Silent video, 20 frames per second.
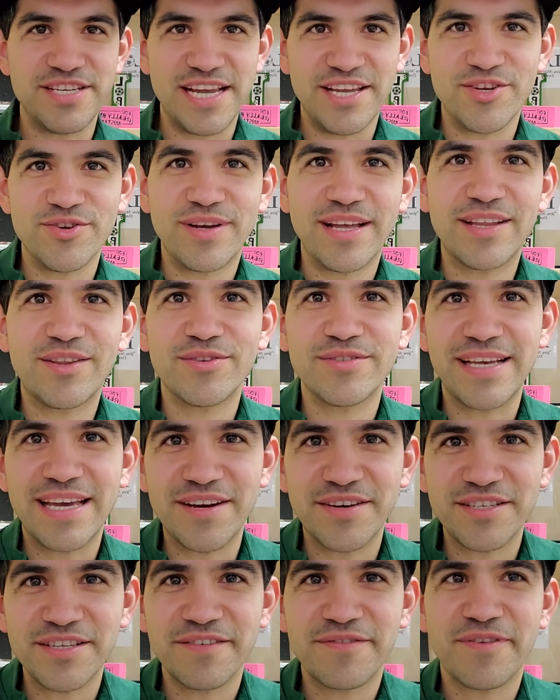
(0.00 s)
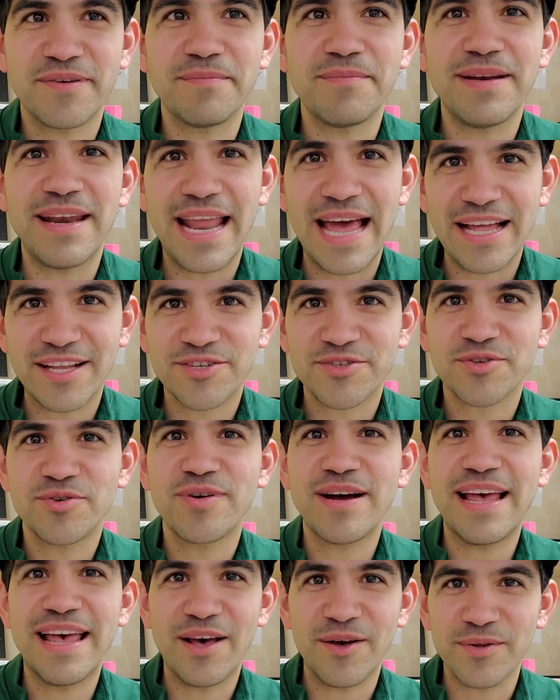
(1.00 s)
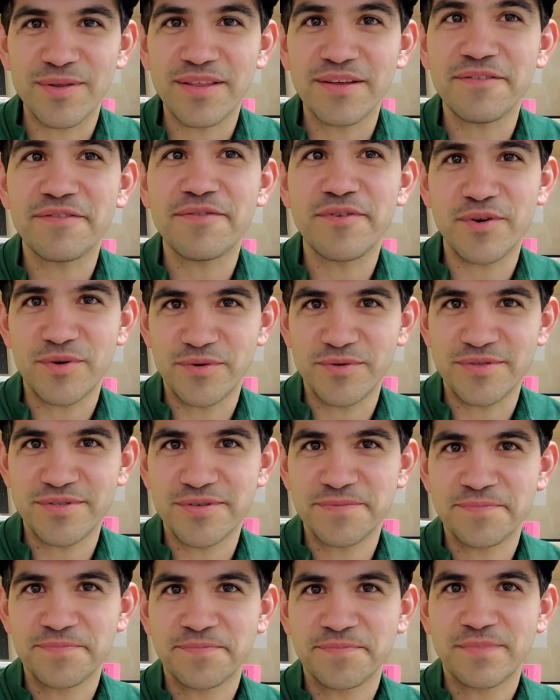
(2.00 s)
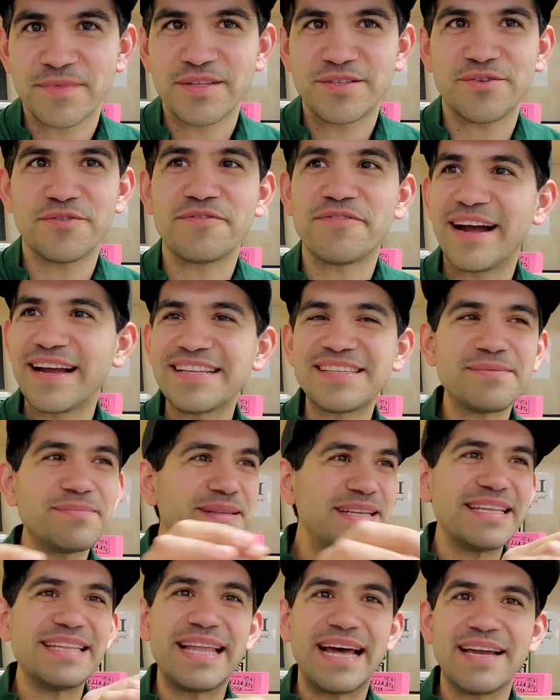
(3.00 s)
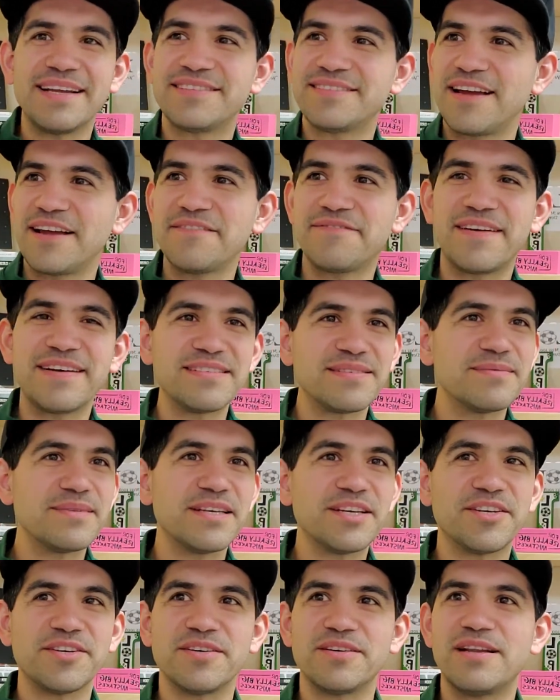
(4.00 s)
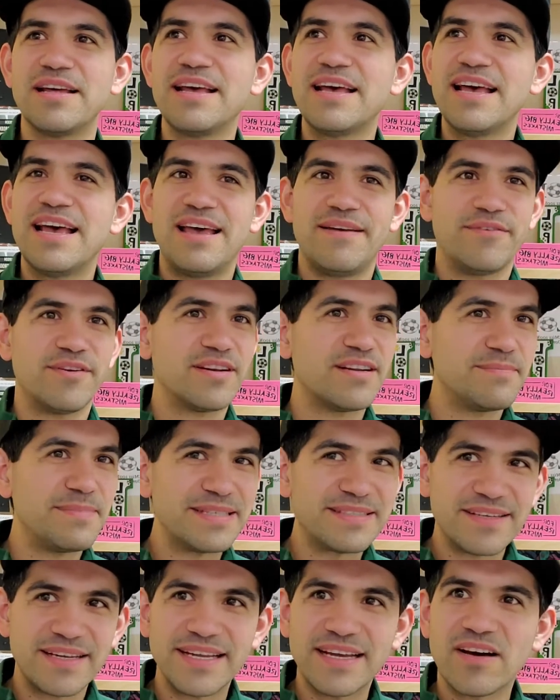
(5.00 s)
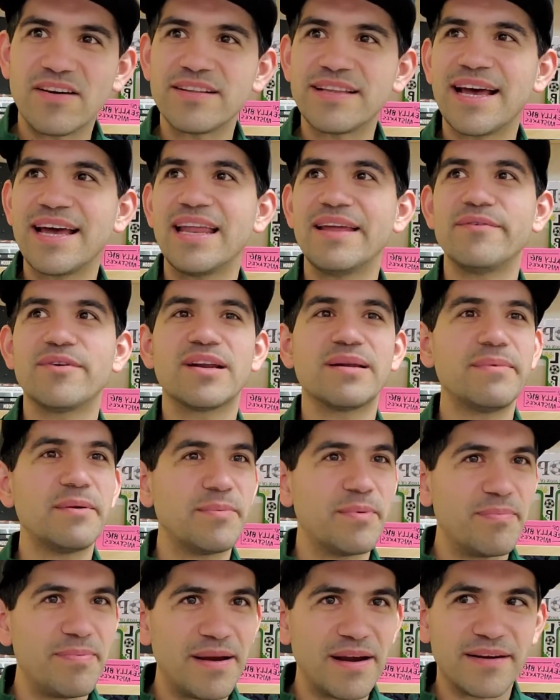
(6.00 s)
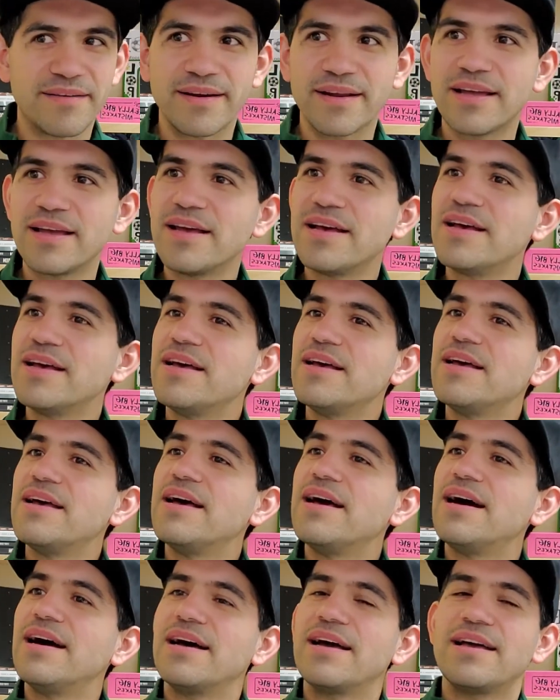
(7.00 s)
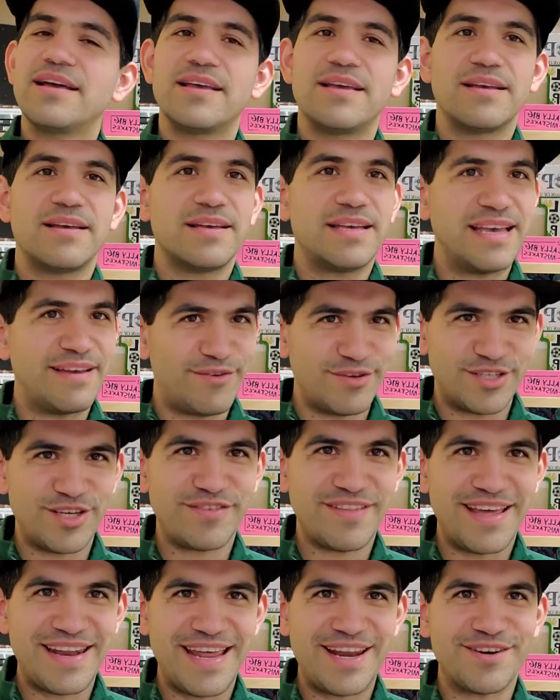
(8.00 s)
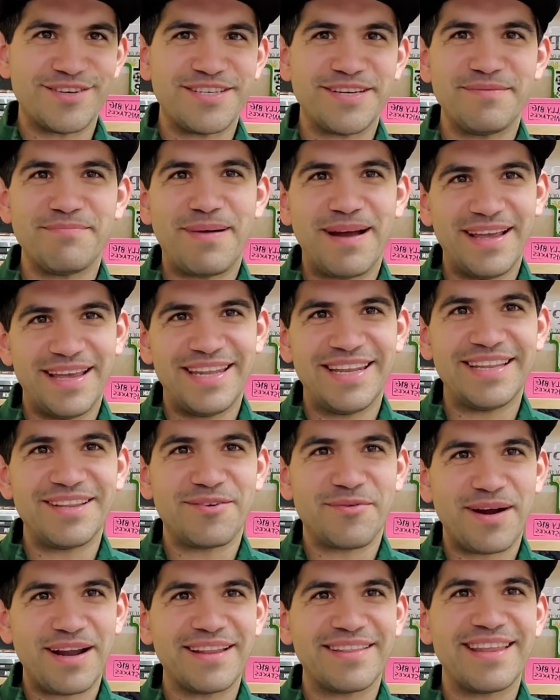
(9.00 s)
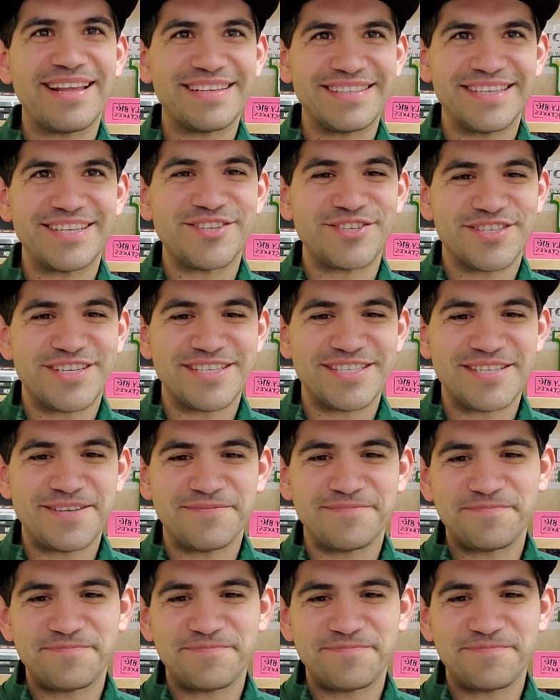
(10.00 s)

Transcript: And you get those energy from natural, healthy foods. So find something light, find something good. If you're gonna be studying all night, if you're gonna be preparing, give yourself that energy by eating the right things in your system.